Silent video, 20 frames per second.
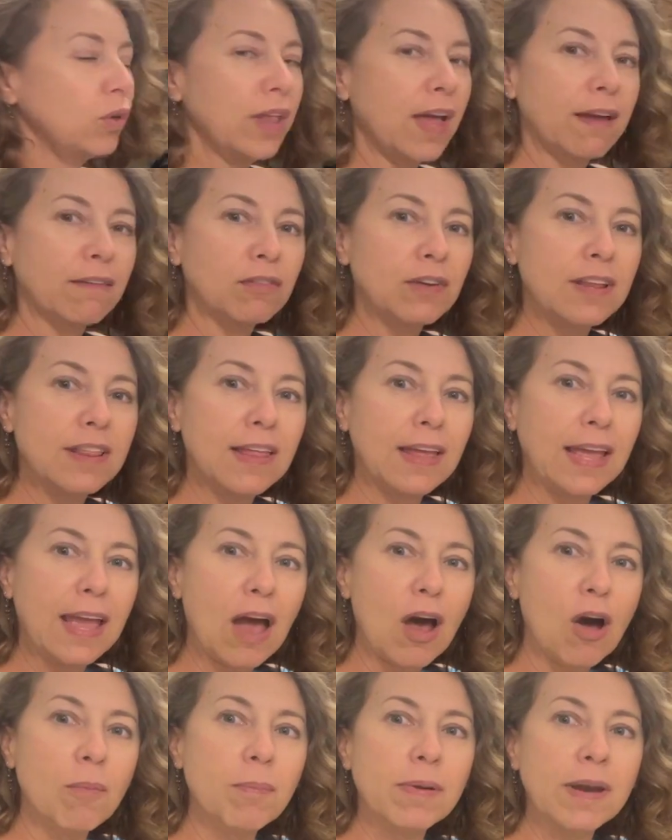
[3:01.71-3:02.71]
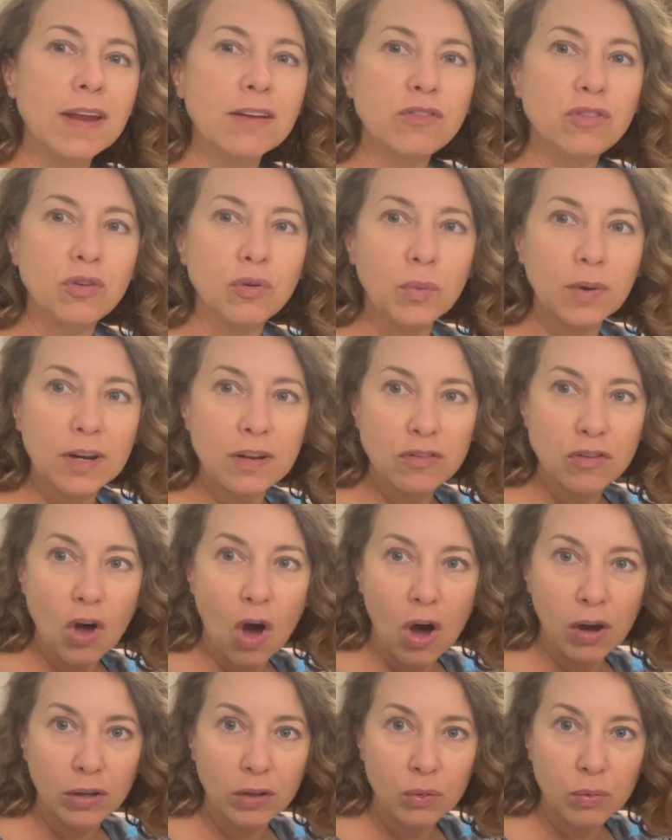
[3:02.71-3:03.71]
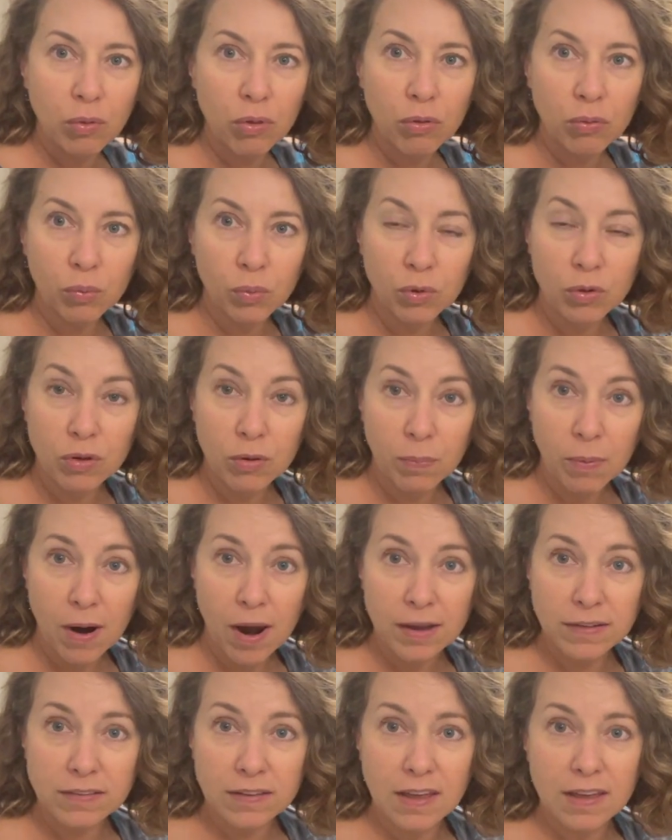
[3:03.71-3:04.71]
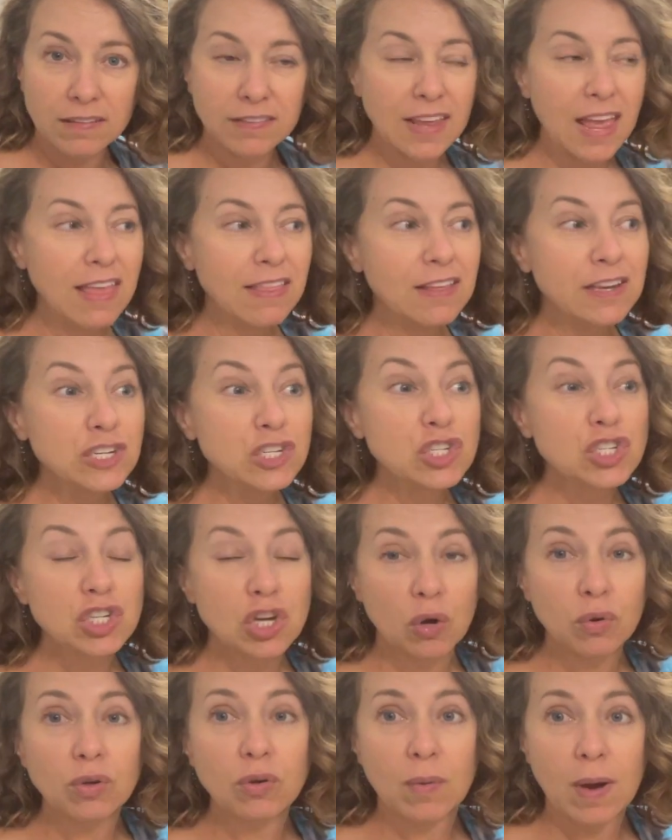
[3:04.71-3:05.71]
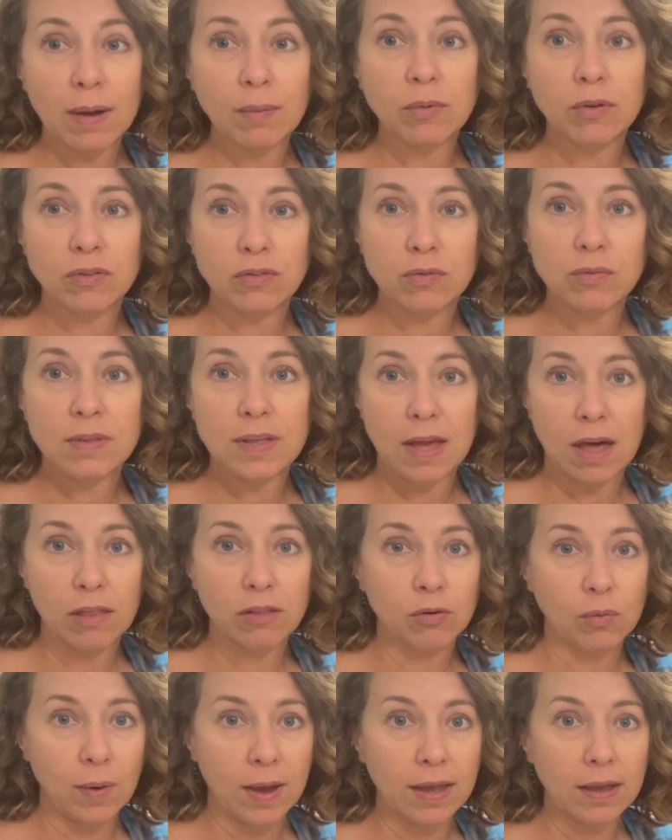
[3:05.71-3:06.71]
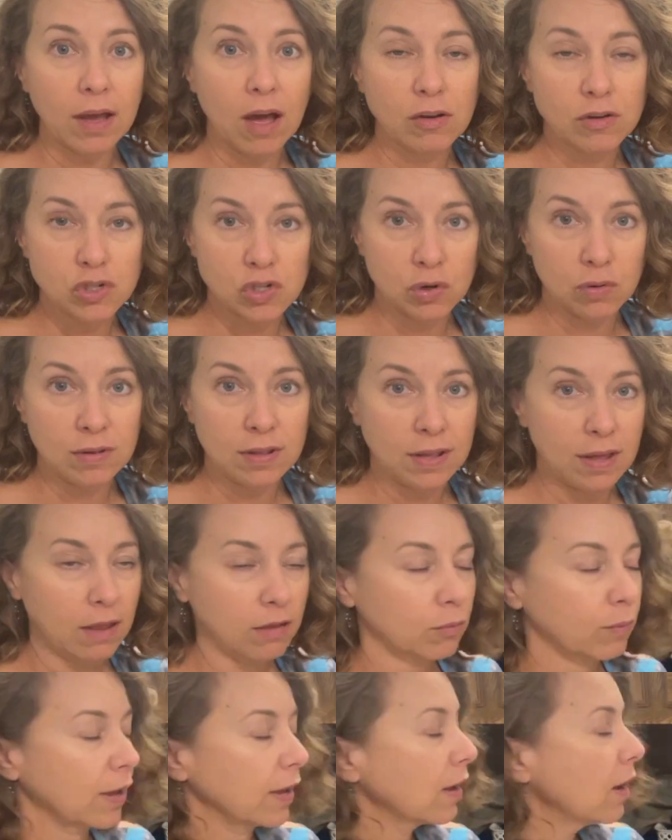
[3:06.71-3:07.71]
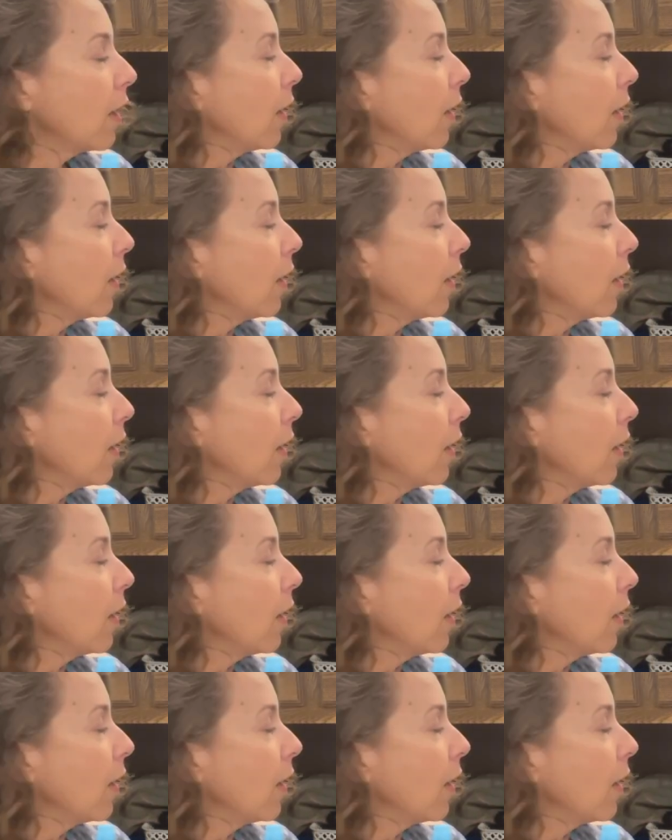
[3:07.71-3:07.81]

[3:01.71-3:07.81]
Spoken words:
everything out, but I do want to talk you through the process and then show you. I will do the other way. I'll show you the other way.